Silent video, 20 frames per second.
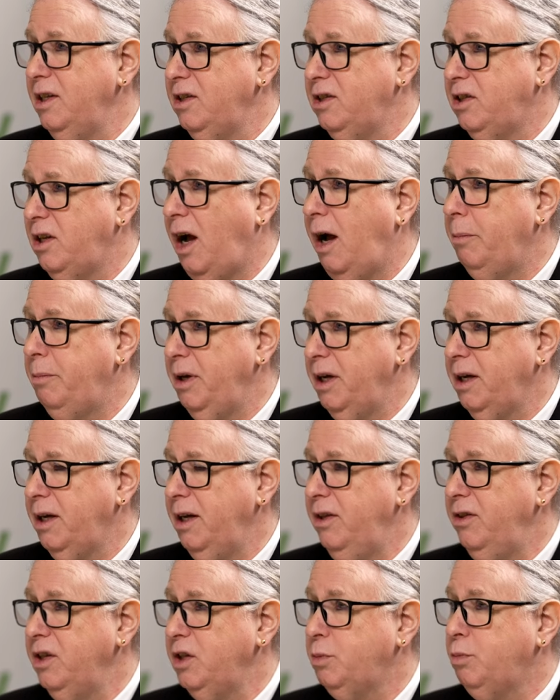this topic
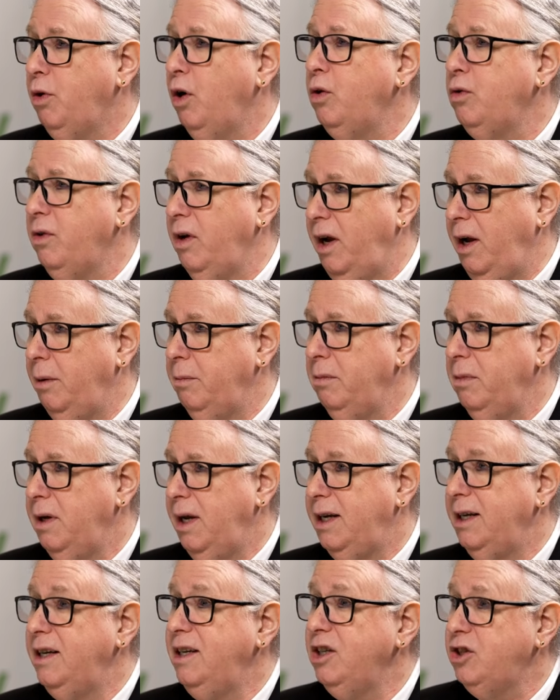and this program
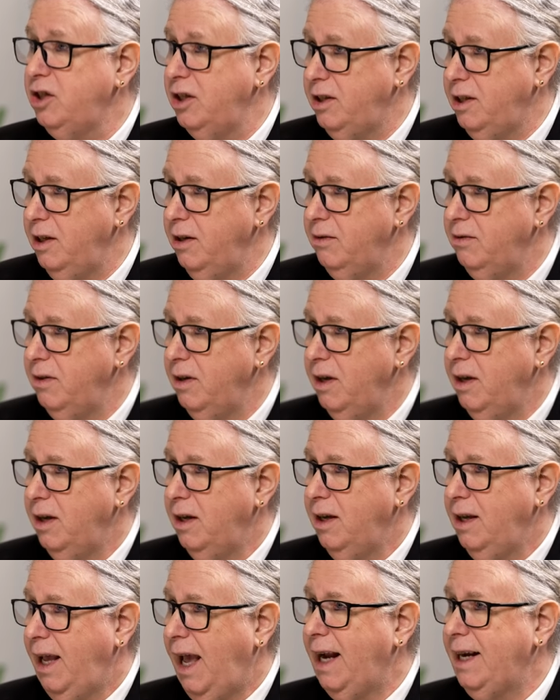and initiative
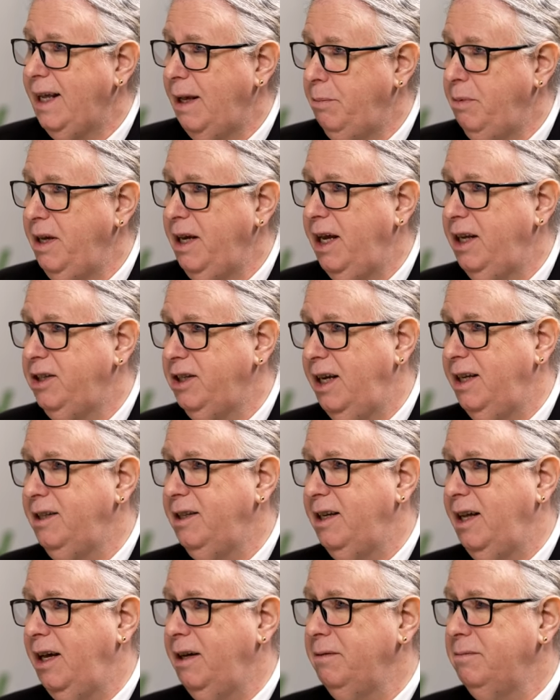at APHA
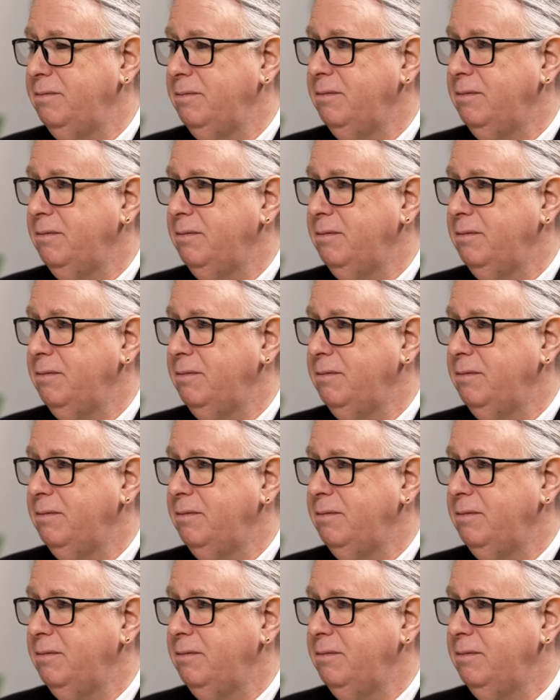today.